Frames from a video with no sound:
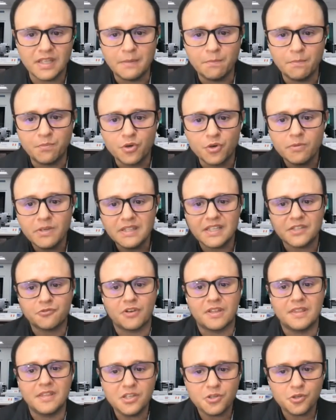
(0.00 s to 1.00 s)
improving the
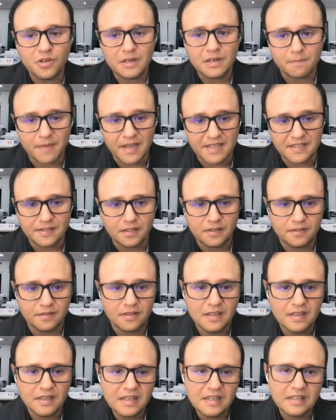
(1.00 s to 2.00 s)
traditional mindset
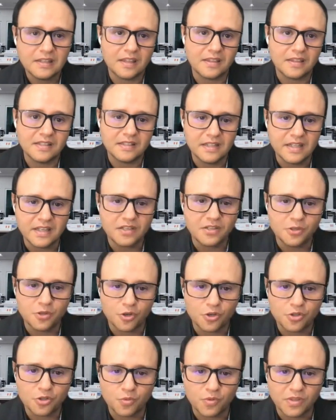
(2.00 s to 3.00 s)
that this links
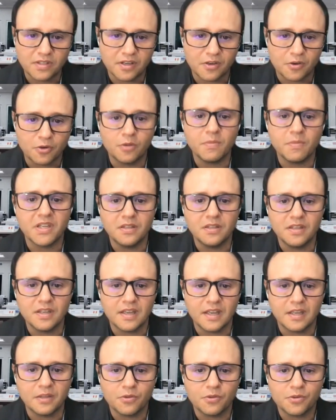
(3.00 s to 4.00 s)
just with economic
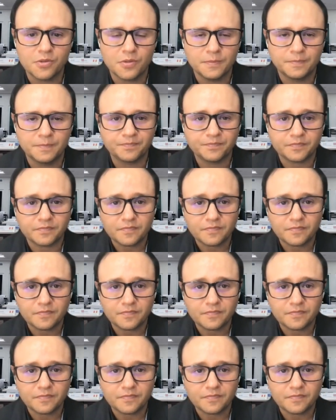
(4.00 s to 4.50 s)
indicators.